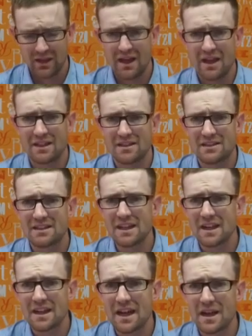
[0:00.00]
and
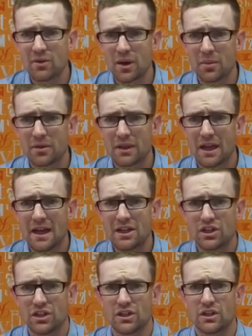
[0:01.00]
D N A
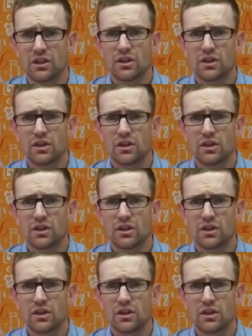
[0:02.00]
replication,